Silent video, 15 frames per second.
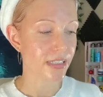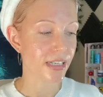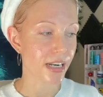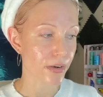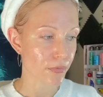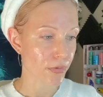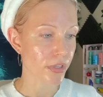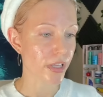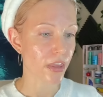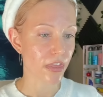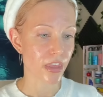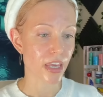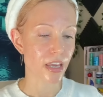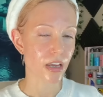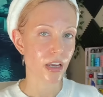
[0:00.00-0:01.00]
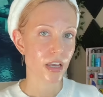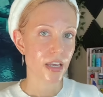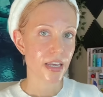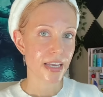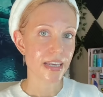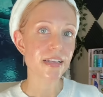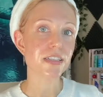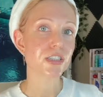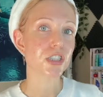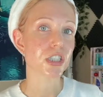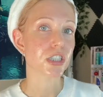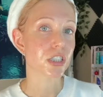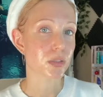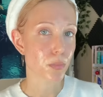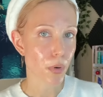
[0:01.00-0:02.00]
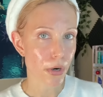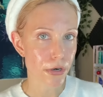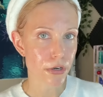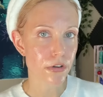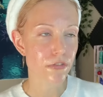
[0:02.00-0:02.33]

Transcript: And I really think it is just smarter